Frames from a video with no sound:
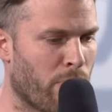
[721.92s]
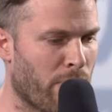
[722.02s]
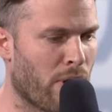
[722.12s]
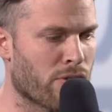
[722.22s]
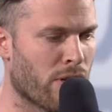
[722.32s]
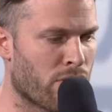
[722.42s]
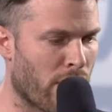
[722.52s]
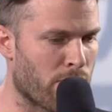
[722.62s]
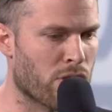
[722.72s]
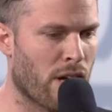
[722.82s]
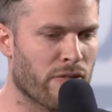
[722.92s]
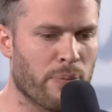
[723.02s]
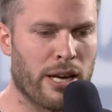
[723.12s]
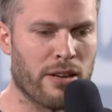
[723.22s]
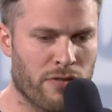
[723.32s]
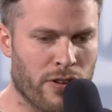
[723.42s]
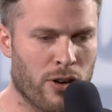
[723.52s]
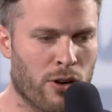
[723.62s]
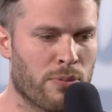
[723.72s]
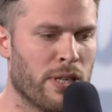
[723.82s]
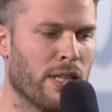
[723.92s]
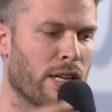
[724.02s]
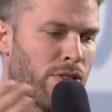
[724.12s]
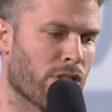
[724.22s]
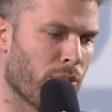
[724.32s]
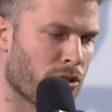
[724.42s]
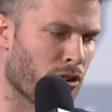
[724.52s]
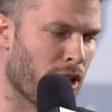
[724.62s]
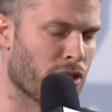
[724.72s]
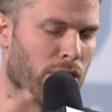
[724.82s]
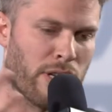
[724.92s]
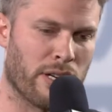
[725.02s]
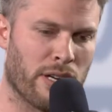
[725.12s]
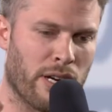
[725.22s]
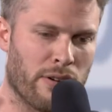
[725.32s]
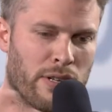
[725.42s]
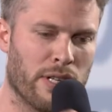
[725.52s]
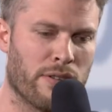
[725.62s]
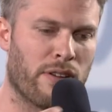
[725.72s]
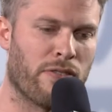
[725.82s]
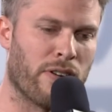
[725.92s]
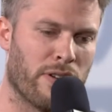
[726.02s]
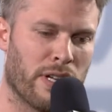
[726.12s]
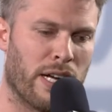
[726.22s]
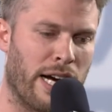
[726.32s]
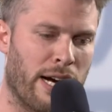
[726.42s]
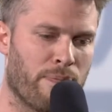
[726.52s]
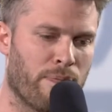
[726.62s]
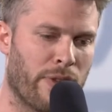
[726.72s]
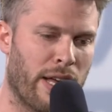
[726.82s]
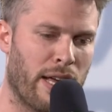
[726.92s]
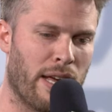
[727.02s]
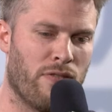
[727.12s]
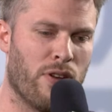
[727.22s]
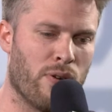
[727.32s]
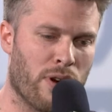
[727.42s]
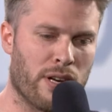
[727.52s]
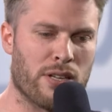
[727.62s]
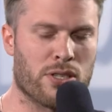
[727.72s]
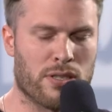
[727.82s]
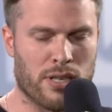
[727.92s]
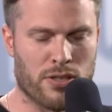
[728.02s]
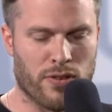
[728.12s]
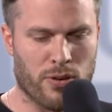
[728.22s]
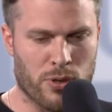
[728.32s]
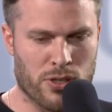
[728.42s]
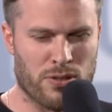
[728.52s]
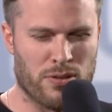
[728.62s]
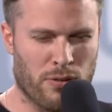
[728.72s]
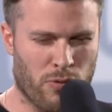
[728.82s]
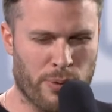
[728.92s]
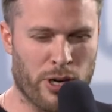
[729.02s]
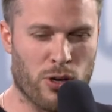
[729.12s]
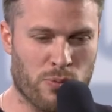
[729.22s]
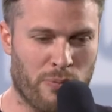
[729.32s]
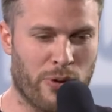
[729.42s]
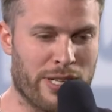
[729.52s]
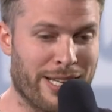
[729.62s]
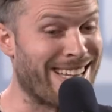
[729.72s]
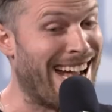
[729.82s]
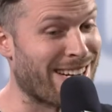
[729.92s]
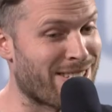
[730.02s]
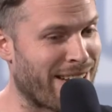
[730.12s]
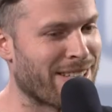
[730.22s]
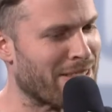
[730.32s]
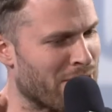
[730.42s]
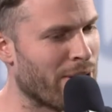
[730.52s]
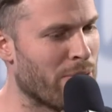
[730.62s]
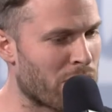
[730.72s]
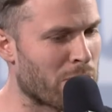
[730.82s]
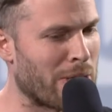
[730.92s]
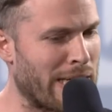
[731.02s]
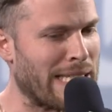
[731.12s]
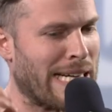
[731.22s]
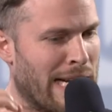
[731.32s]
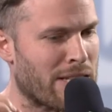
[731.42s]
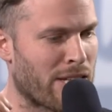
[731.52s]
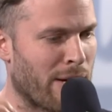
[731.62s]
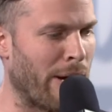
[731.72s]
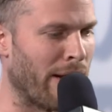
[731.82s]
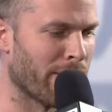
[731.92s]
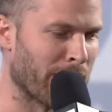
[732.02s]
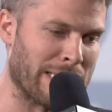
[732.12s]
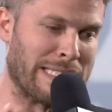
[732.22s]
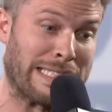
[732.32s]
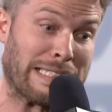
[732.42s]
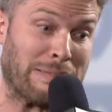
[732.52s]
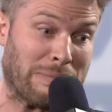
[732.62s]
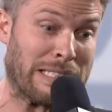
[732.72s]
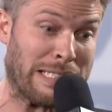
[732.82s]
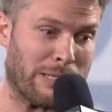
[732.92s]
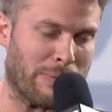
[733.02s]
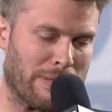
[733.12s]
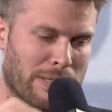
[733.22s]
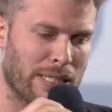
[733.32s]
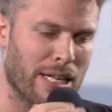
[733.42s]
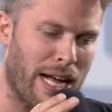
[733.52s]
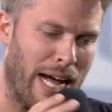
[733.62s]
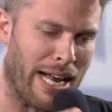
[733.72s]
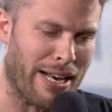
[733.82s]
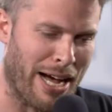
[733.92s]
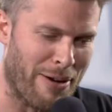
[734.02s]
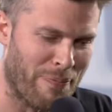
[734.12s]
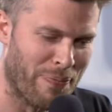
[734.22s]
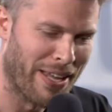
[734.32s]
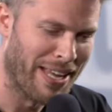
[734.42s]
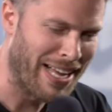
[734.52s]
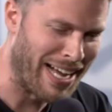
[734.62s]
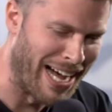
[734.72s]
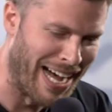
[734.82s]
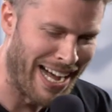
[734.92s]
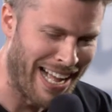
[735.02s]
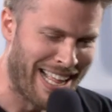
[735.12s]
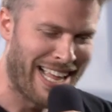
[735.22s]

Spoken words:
with people asking you the same stuff about your film, and so we'll try something, you know, different. This film was the Robin Hood one, where he did the accent, and so he was quite antsy about it because his accent was terrible. And I